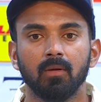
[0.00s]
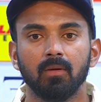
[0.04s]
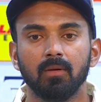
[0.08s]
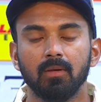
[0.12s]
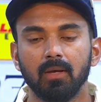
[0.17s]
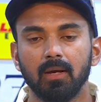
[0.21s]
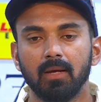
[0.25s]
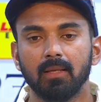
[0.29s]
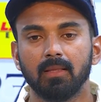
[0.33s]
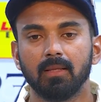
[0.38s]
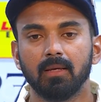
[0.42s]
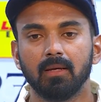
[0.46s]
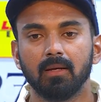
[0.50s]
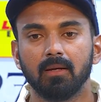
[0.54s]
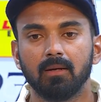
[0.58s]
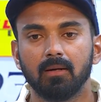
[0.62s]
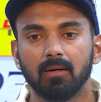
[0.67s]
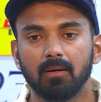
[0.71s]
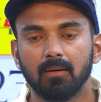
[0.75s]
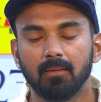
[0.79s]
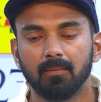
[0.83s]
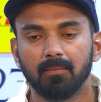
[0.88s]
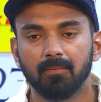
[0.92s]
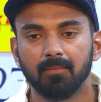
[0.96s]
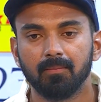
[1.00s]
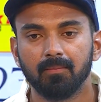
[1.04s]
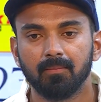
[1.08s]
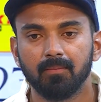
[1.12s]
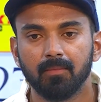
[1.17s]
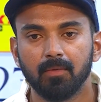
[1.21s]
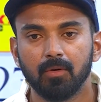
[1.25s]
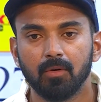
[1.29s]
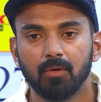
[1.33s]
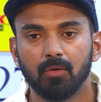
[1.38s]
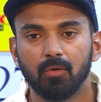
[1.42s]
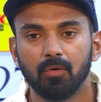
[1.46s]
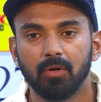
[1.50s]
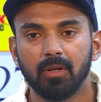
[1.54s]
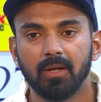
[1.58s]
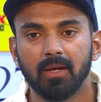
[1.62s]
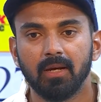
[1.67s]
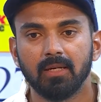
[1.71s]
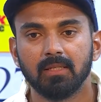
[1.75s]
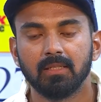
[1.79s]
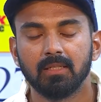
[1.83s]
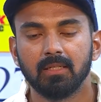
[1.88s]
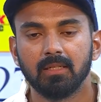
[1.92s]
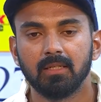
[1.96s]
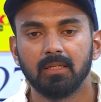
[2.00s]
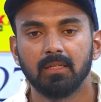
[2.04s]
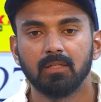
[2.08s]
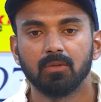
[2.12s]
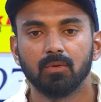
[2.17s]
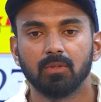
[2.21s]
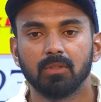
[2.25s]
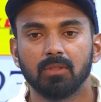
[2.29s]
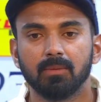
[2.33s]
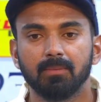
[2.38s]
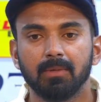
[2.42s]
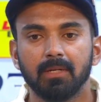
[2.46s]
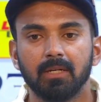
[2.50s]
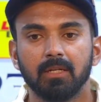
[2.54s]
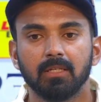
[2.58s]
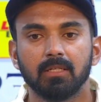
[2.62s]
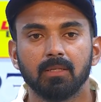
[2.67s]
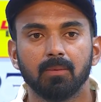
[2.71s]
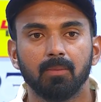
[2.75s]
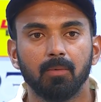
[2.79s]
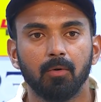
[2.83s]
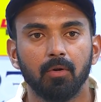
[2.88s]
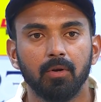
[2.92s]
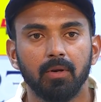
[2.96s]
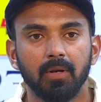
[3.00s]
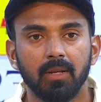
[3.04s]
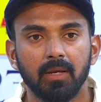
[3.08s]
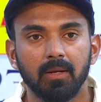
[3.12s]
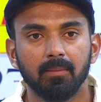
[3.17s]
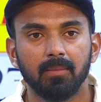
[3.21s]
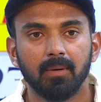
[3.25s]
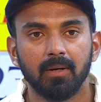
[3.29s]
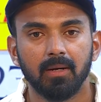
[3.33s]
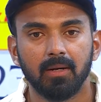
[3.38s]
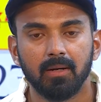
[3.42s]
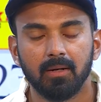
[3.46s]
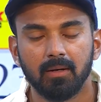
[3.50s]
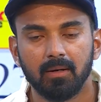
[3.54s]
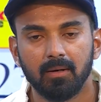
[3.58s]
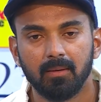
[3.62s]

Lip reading: Yeah, I think ODI series was a bit disappointing, but